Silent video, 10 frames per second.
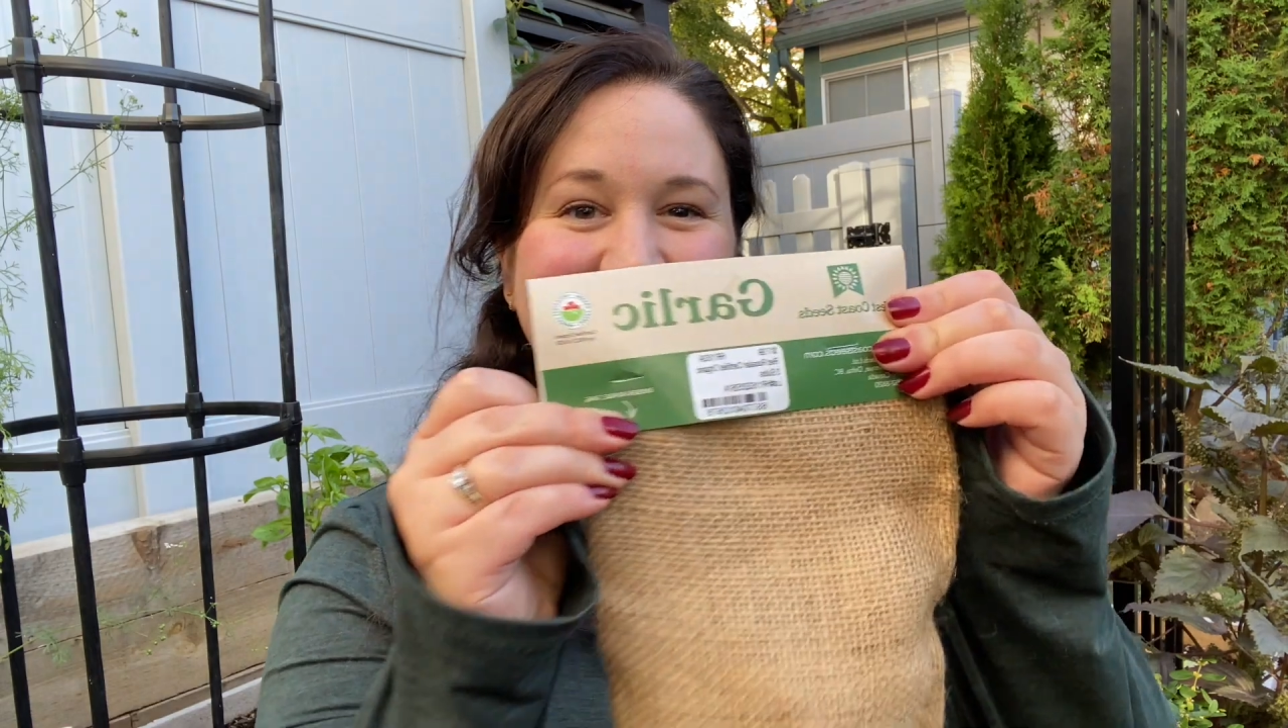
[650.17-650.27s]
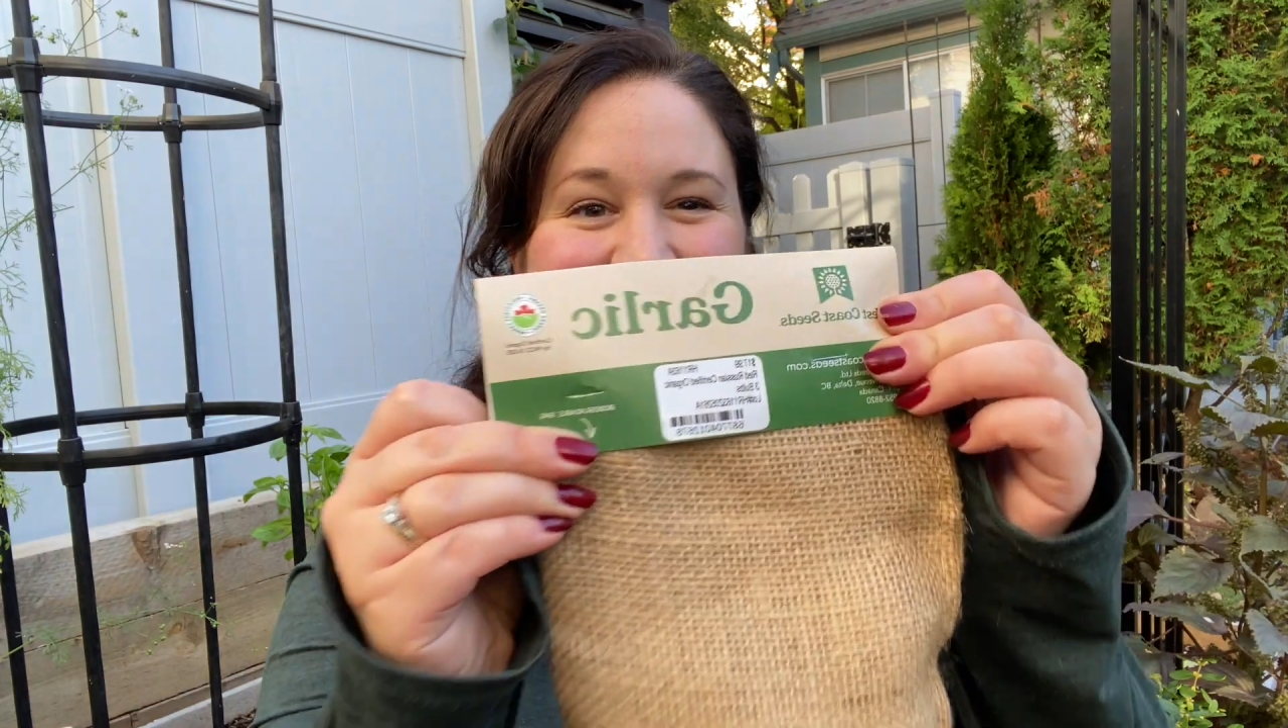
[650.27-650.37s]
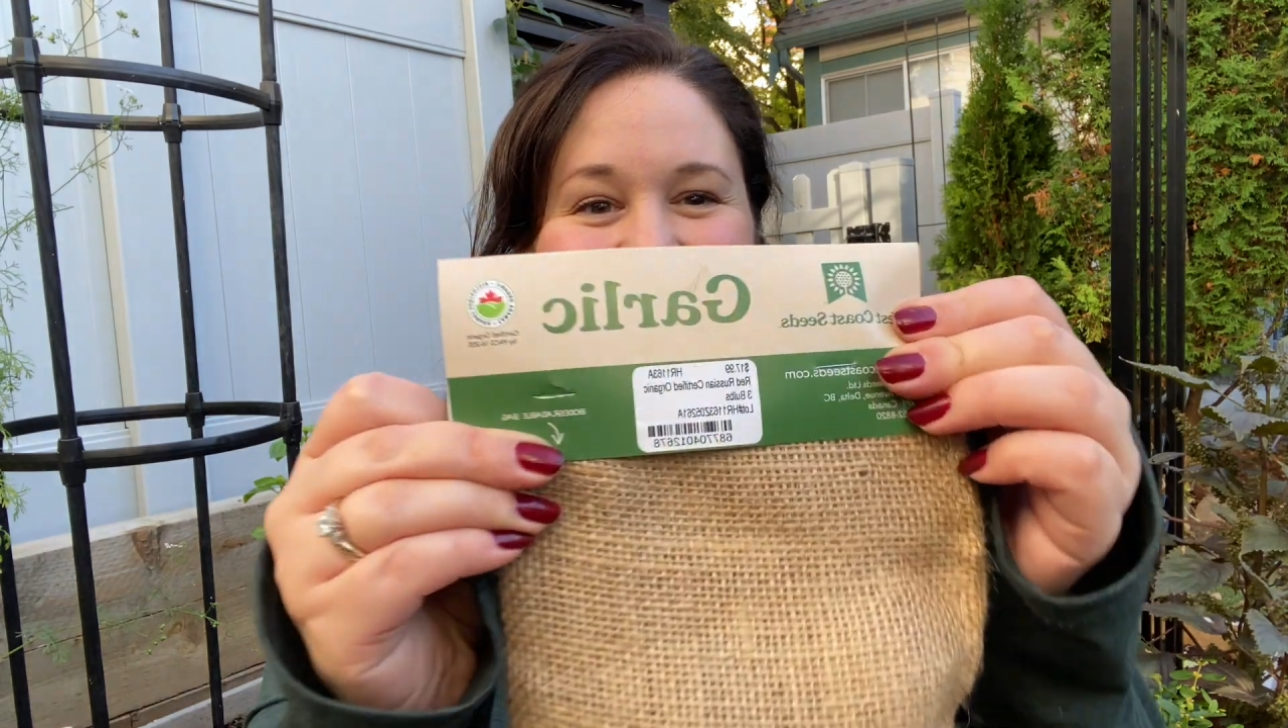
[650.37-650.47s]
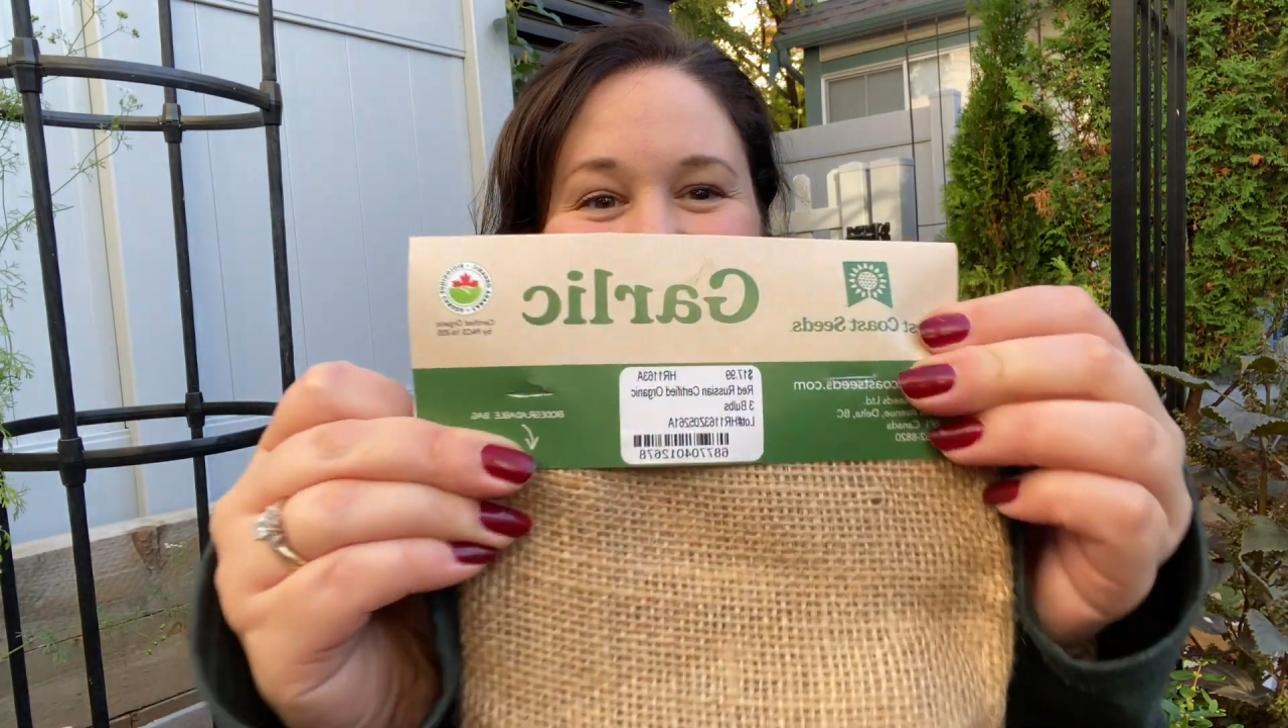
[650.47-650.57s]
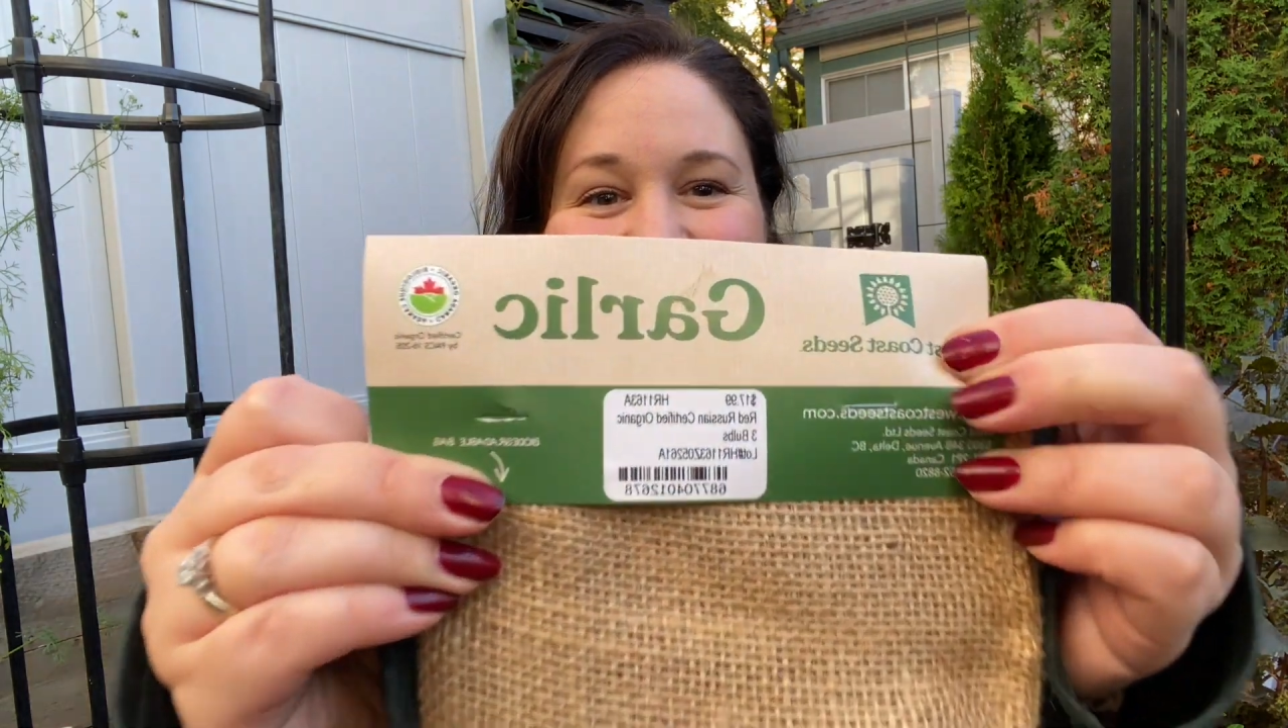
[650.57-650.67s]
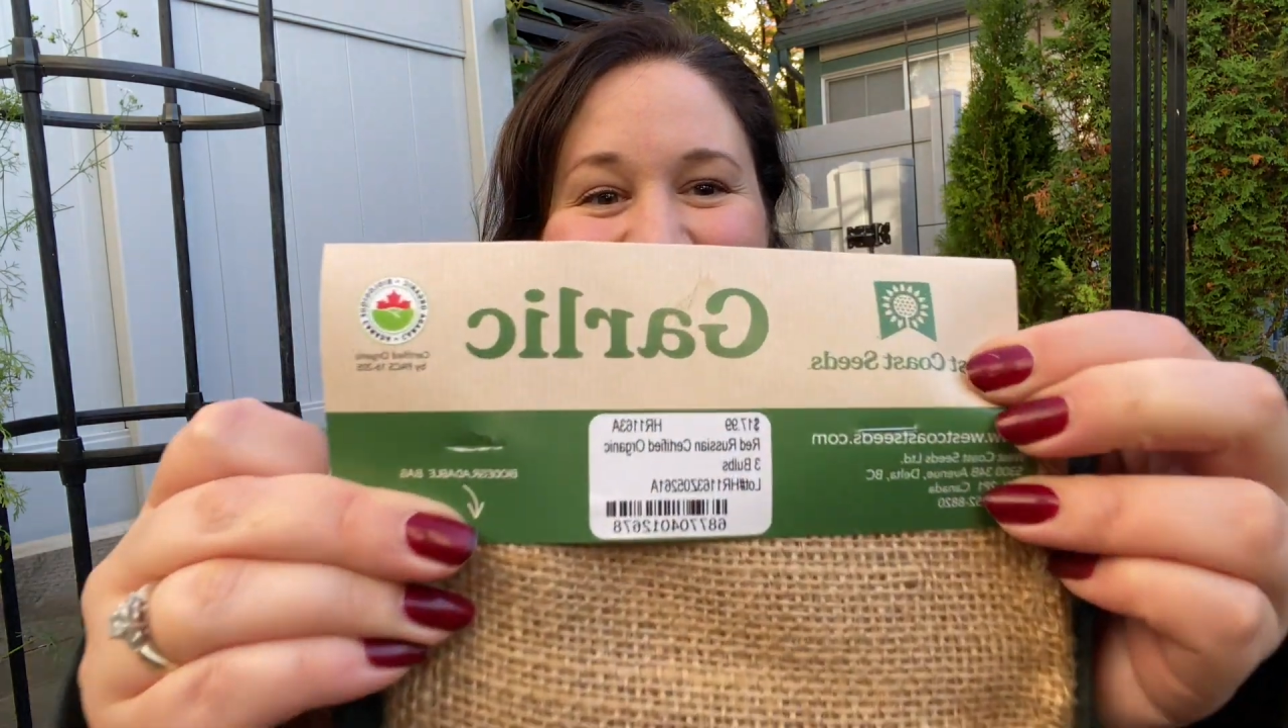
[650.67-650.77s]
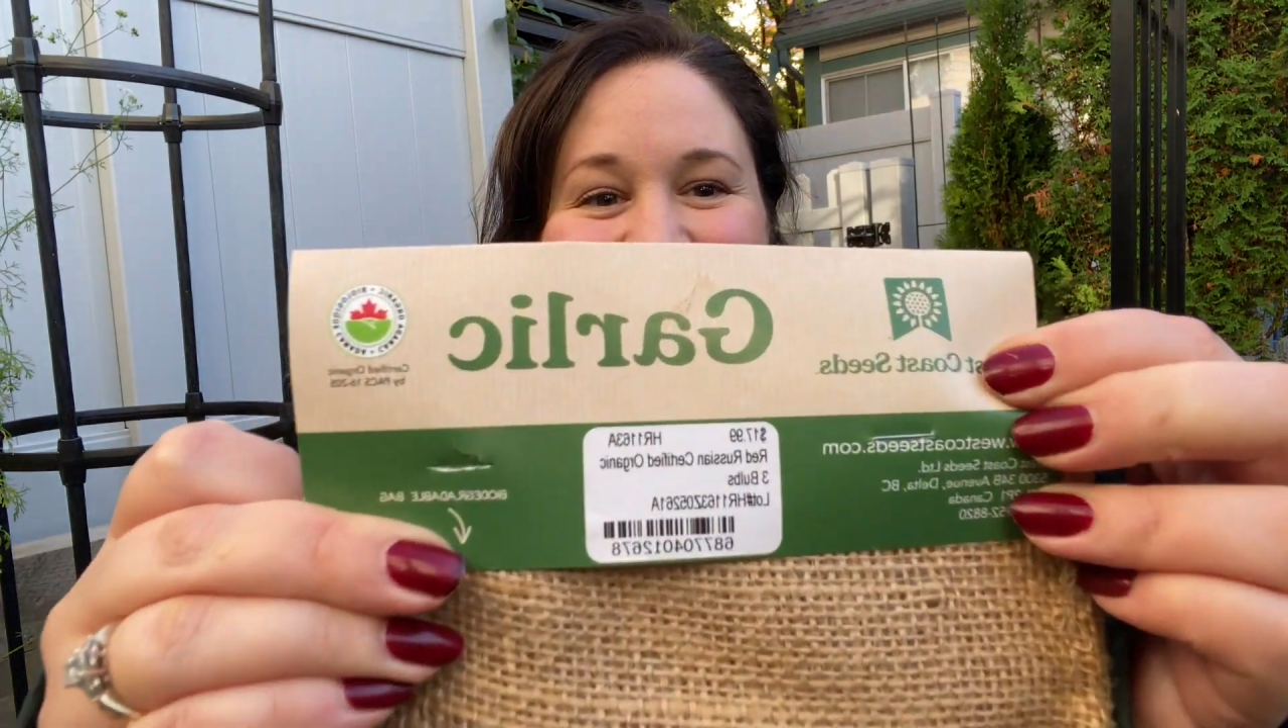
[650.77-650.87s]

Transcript: Seeds.